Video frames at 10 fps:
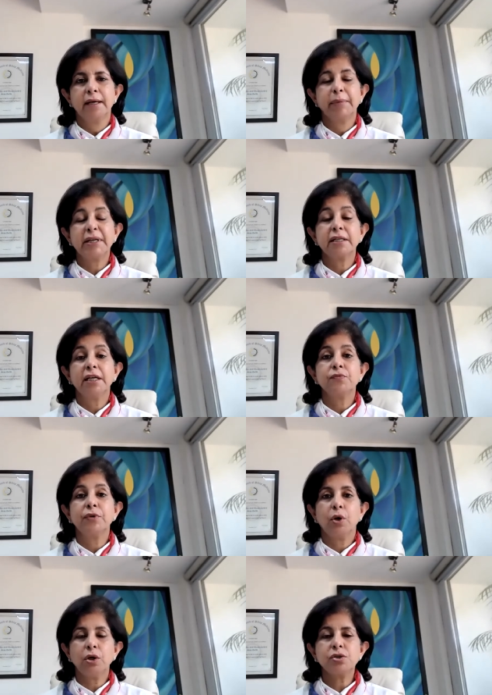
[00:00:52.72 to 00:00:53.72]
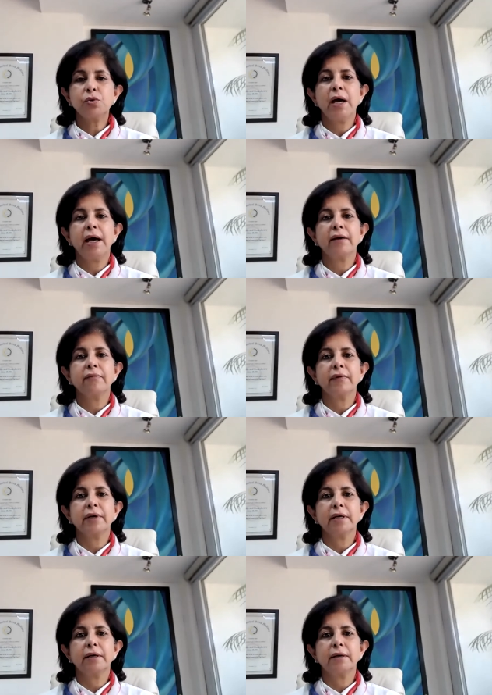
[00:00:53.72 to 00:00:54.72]
But it will also have
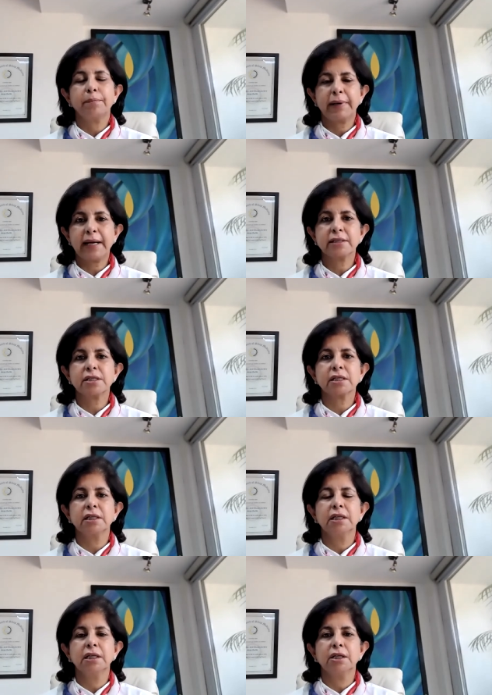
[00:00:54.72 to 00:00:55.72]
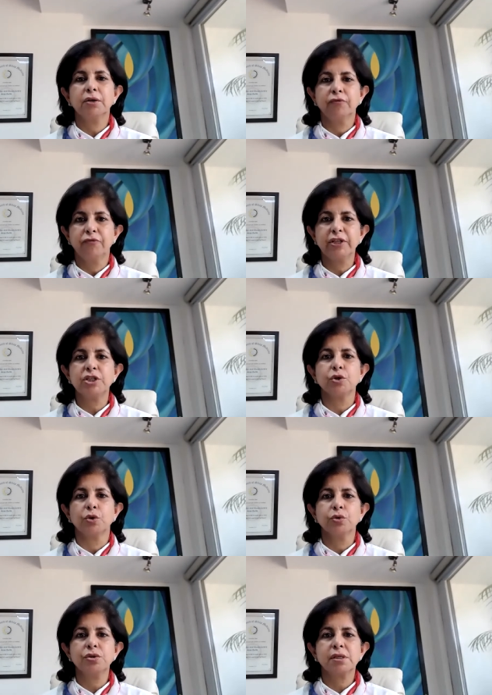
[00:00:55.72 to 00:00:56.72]
practical
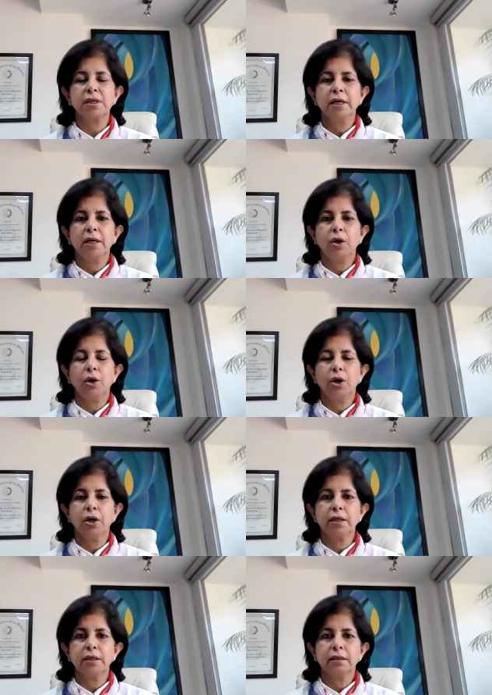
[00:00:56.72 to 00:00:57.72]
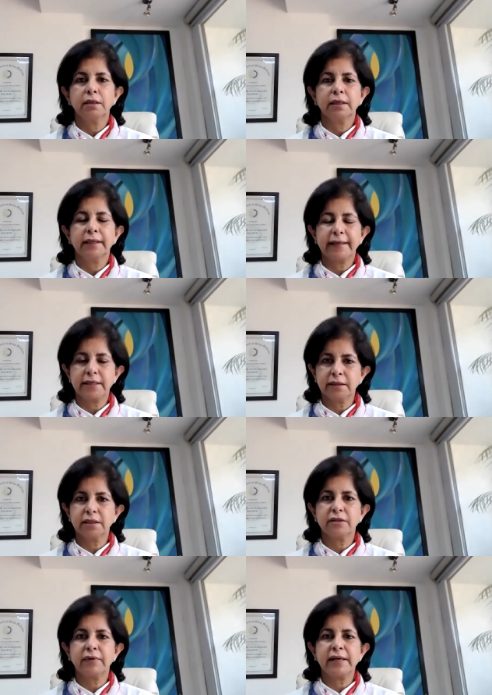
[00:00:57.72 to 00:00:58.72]
videos on getting the
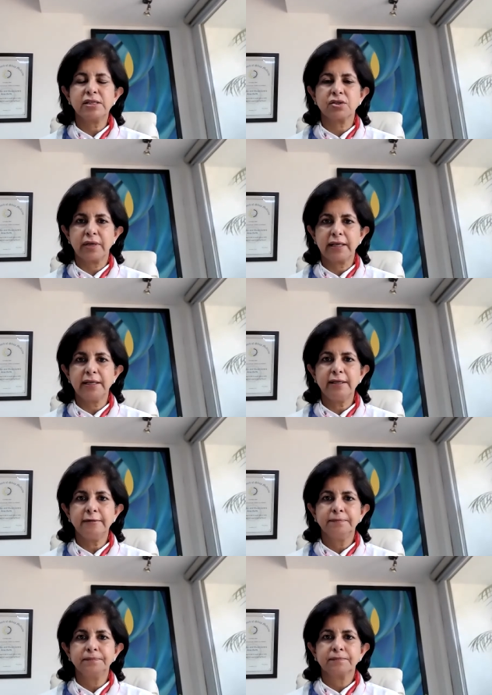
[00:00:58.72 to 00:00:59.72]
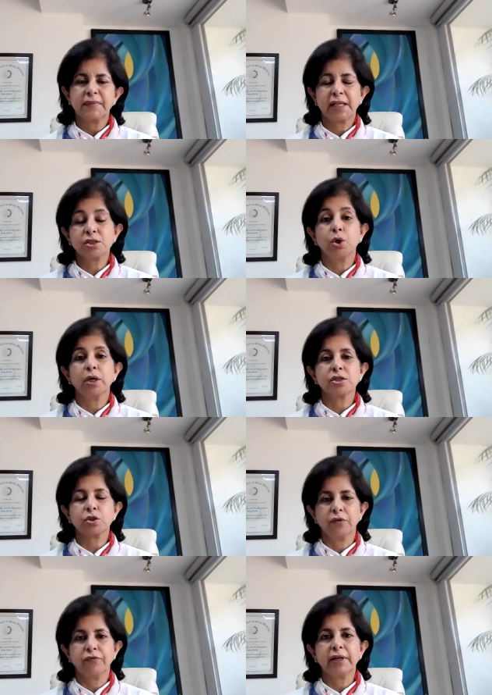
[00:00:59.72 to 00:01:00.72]
device ready, that's called as
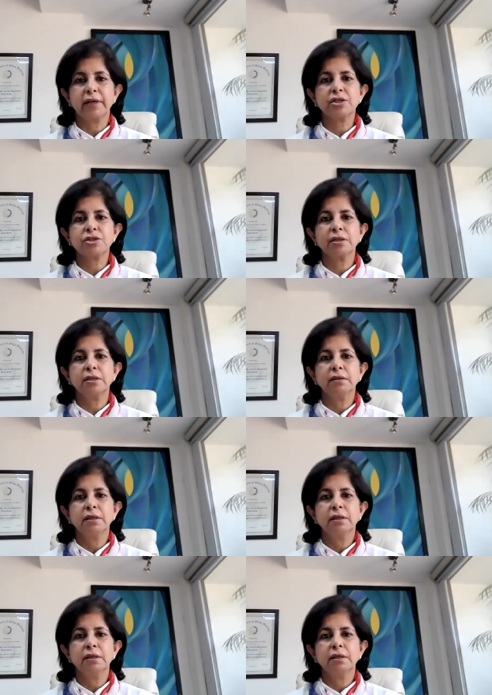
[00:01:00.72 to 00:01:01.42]
configuration,